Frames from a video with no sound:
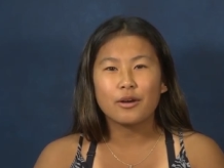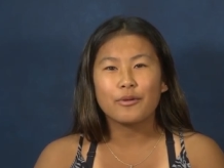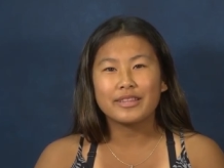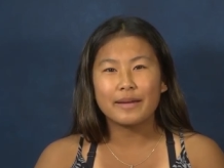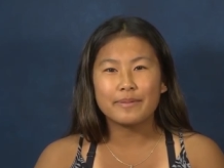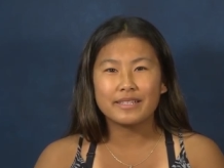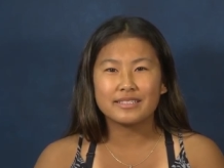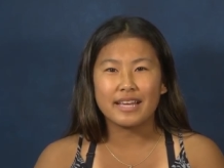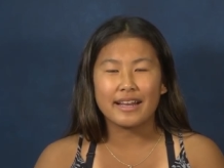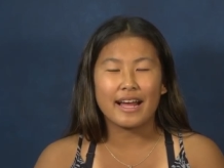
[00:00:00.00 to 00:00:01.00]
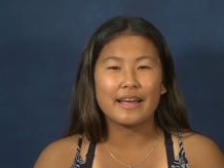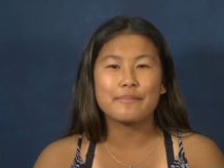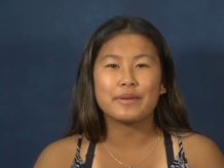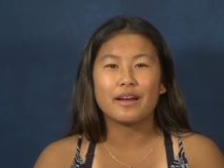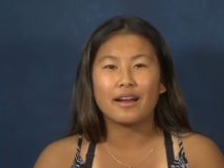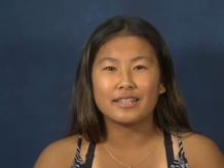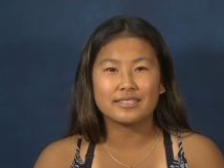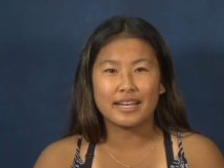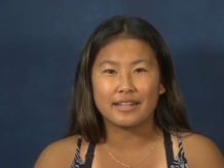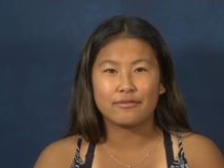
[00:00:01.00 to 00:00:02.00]
With that being said, I am beyond
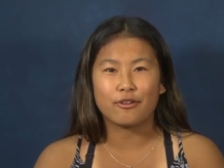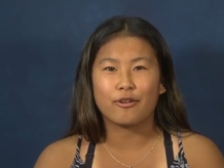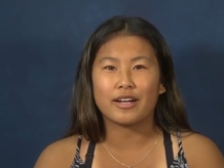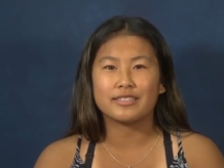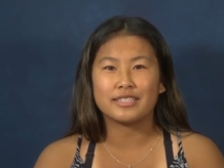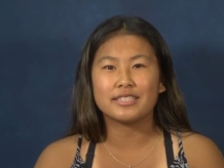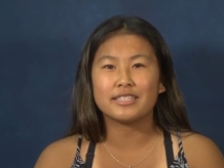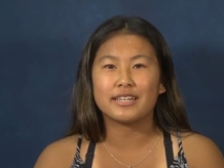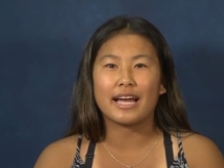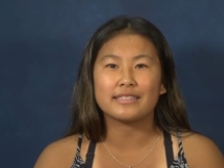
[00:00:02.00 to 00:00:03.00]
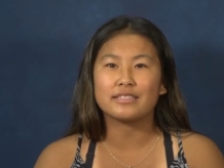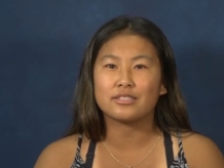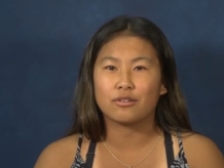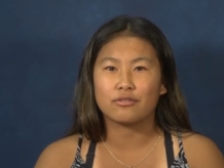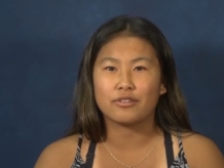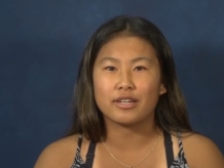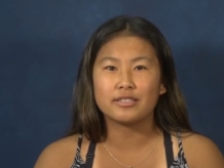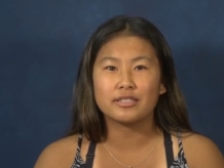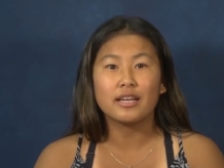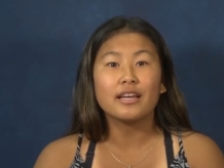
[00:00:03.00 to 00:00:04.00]
excited for what our senior year has in store for
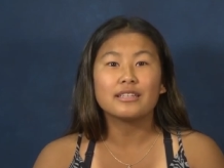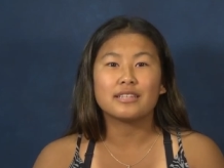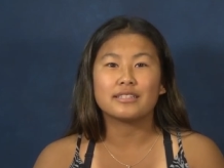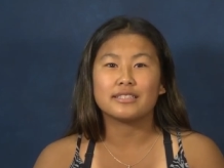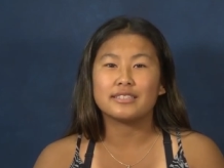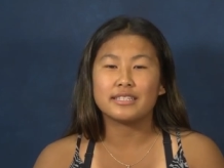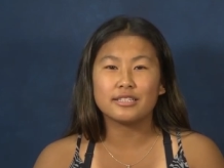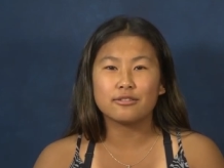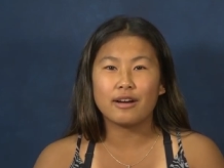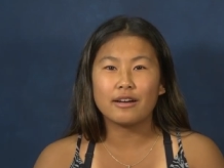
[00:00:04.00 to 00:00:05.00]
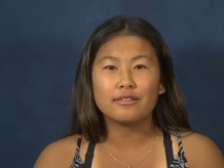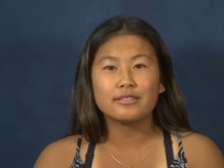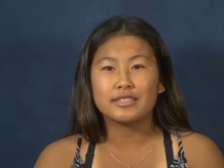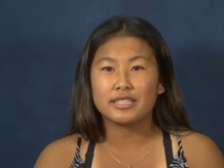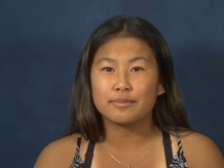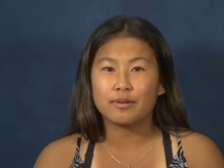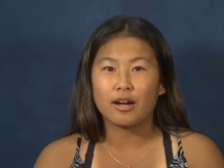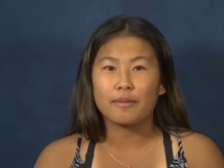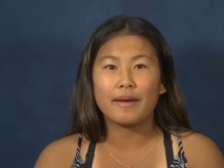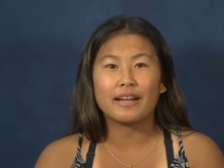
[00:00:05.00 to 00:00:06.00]
us, such as senior luau, senior
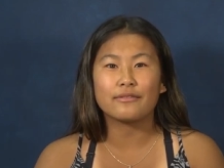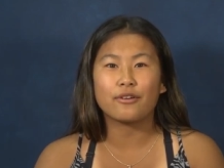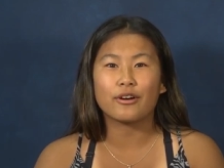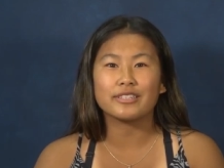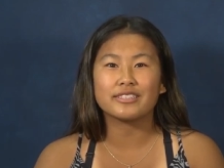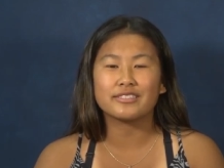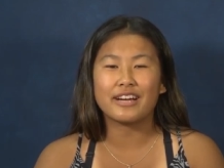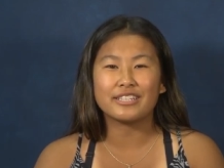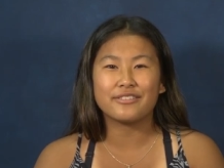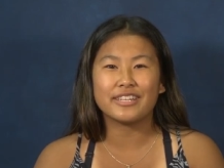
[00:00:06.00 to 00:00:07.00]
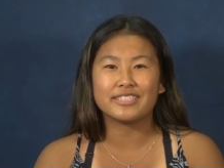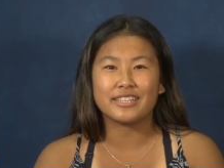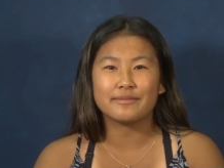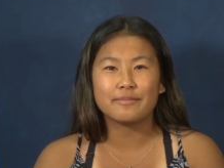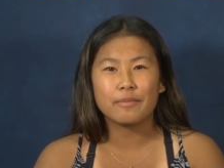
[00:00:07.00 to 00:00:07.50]
prom, and of course, graduation.